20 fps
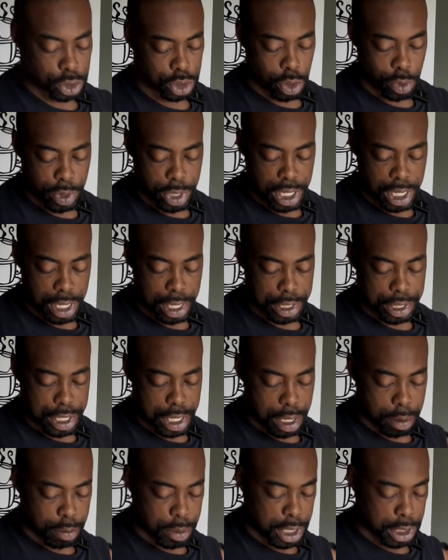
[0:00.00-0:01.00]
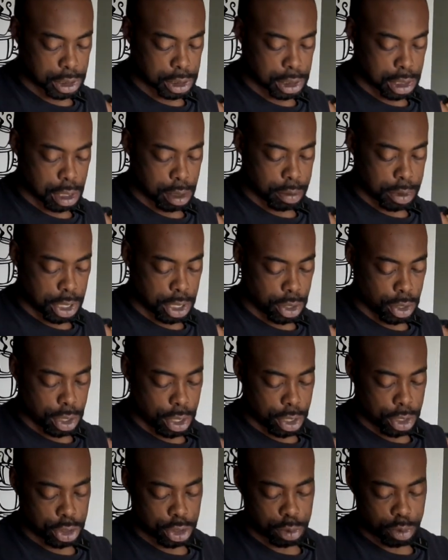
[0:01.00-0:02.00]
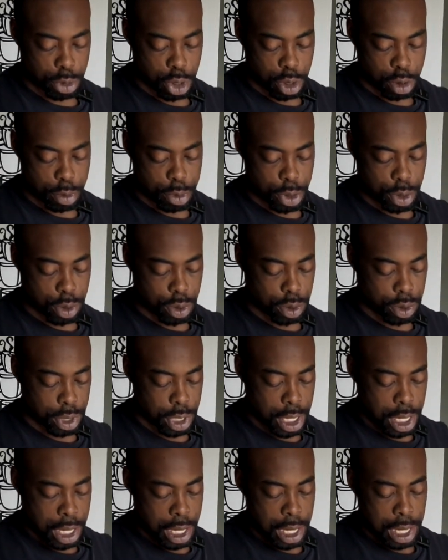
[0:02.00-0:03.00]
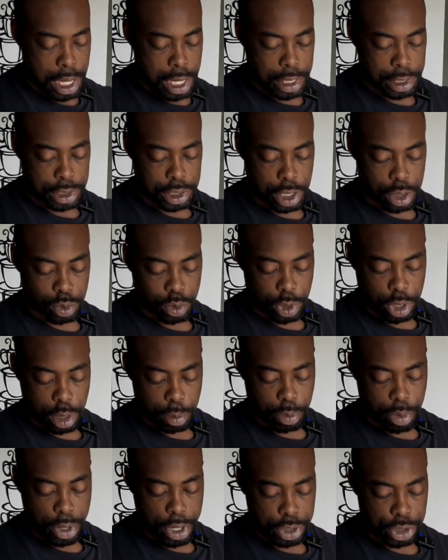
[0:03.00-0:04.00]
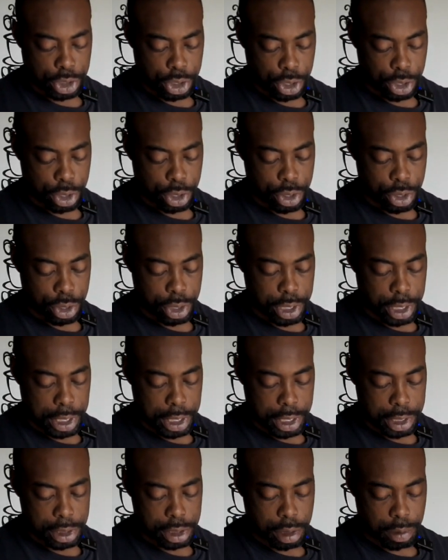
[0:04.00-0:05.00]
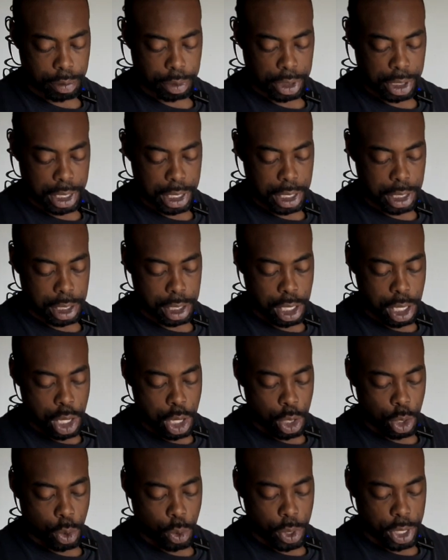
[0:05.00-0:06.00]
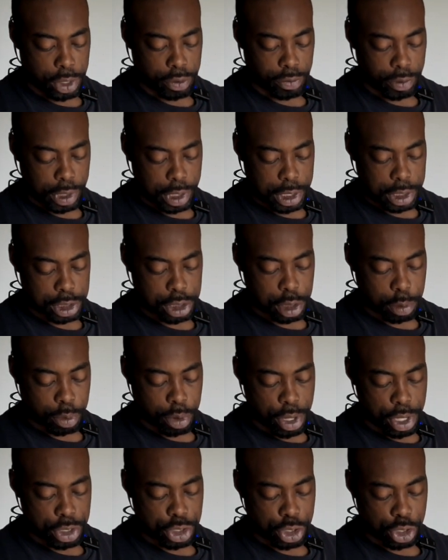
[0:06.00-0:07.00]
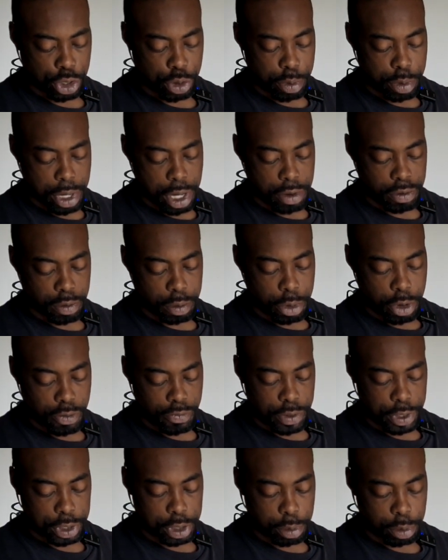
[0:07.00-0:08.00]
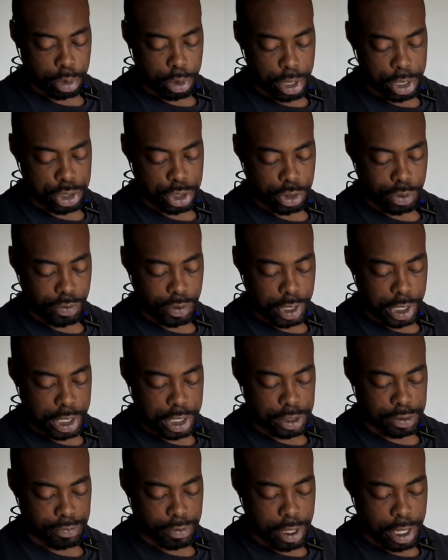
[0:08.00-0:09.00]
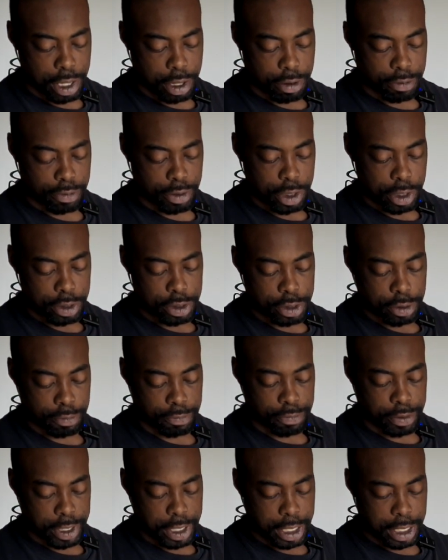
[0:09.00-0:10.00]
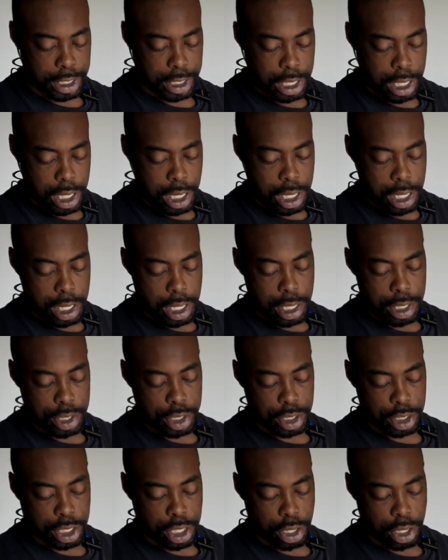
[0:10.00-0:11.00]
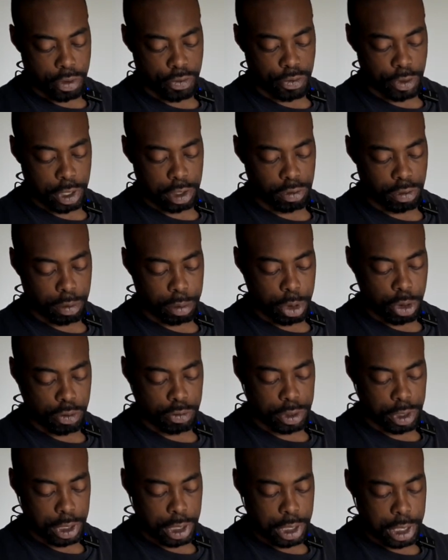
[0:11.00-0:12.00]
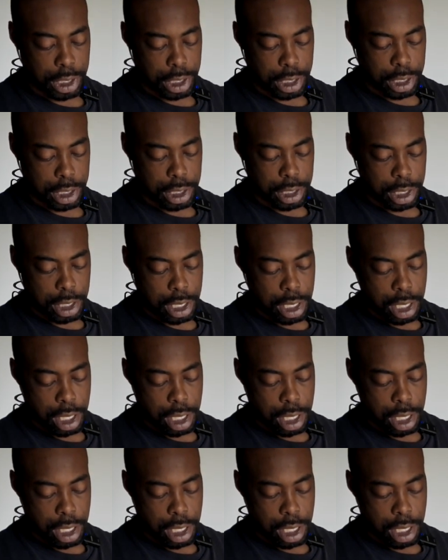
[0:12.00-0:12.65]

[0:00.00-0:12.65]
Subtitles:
so we got that mixed up here in a small bowl. And it says when the pressure cooking is complete, quick release the pressure by removing the pressure release valve to vent, and then carefully remove the lid